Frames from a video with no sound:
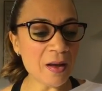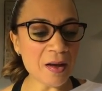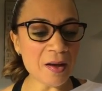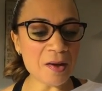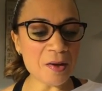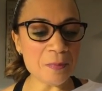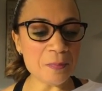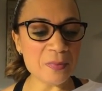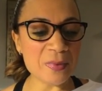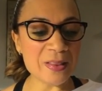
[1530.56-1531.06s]

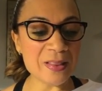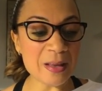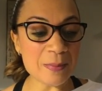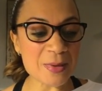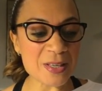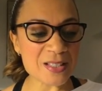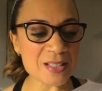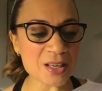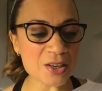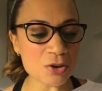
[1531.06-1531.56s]
Let
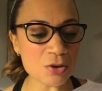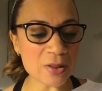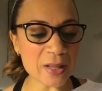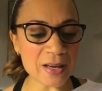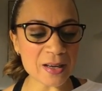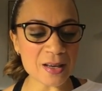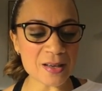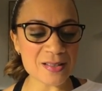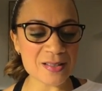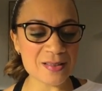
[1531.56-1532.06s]
me tell you
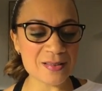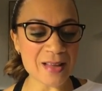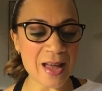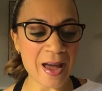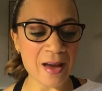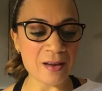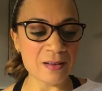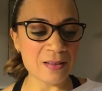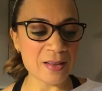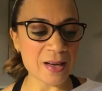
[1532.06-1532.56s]
like a
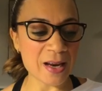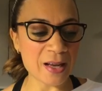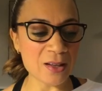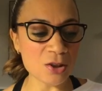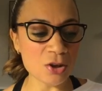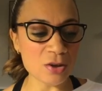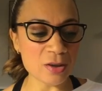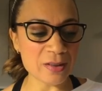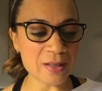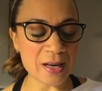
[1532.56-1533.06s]
stat that
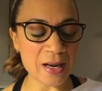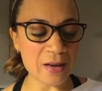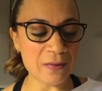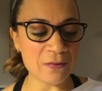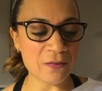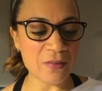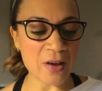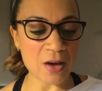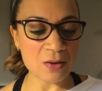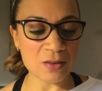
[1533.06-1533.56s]
I
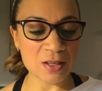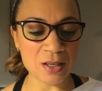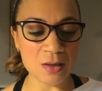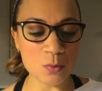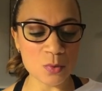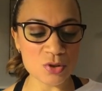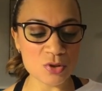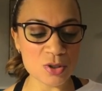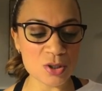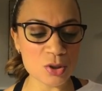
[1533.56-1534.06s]
found here,
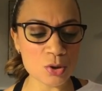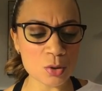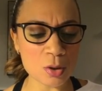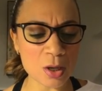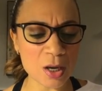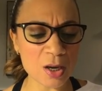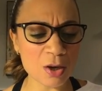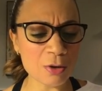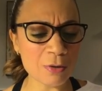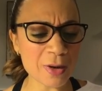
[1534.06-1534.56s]
which is
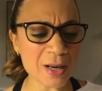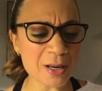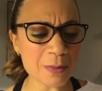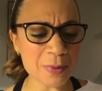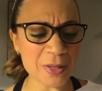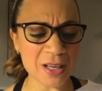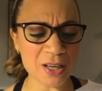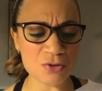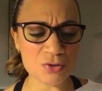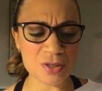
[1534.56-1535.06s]

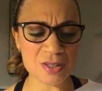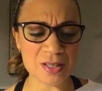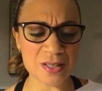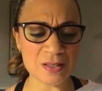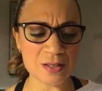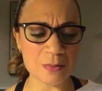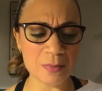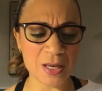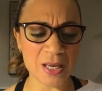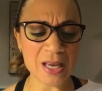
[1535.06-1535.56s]
incredibly
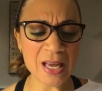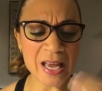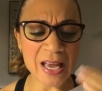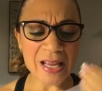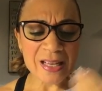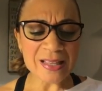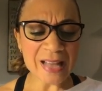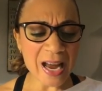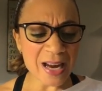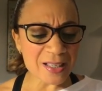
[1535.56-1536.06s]
interesting to me.
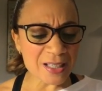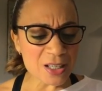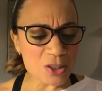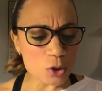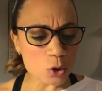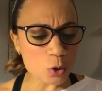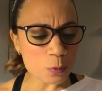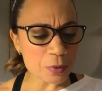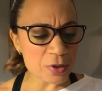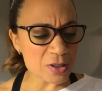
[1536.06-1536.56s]

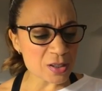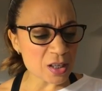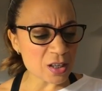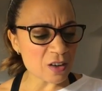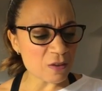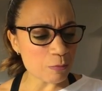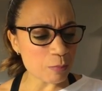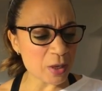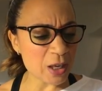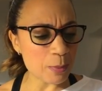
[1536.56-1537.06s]

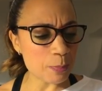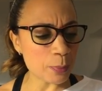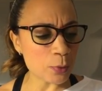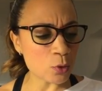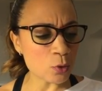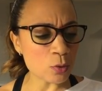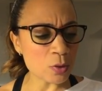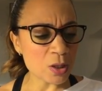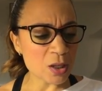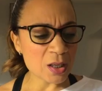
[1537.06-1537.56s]
92% of
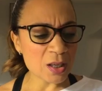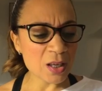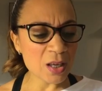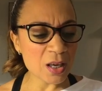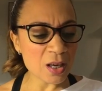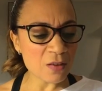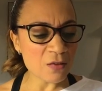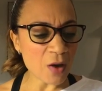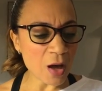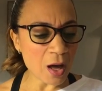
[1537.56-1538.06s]
people
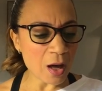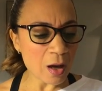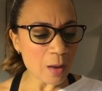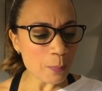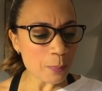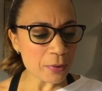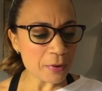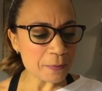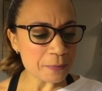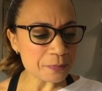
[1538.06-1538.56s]
give
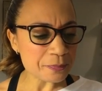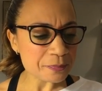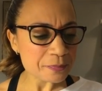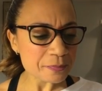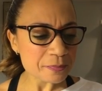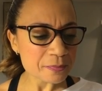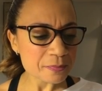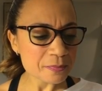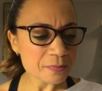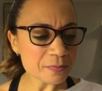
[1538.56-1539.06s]
up
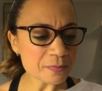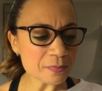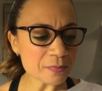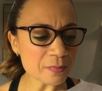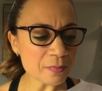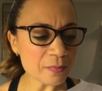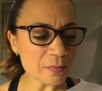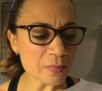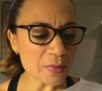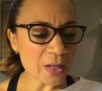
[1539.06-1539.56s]

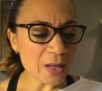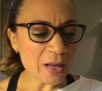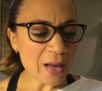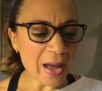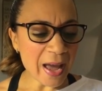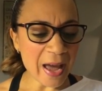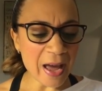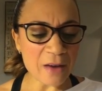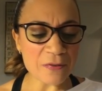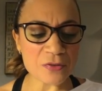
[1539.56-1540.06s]

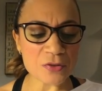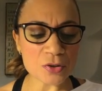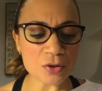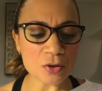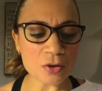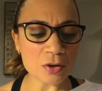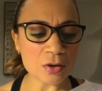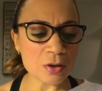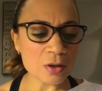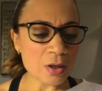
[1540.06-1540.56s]

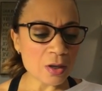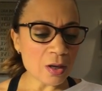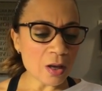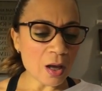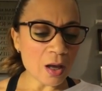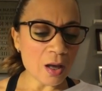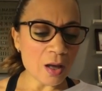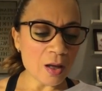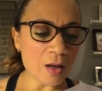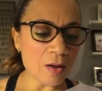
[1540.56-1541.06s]
after
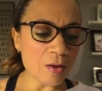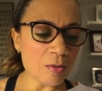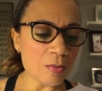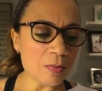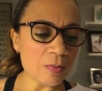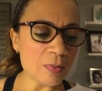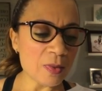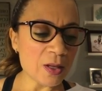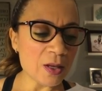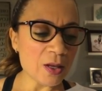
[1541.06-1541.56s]

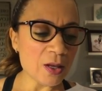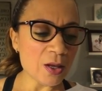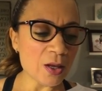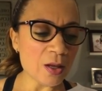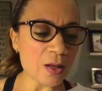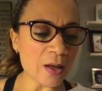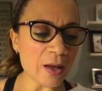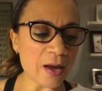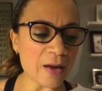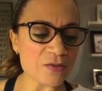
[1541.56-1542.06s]

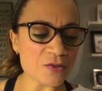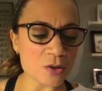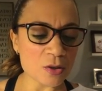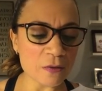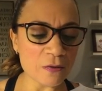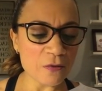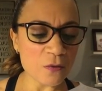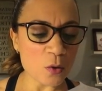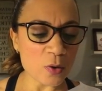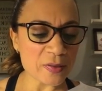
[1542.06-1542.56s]

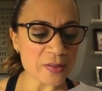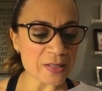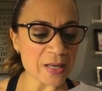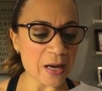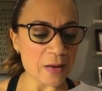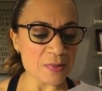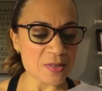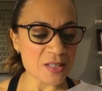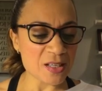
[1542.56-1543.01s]
the fourth time.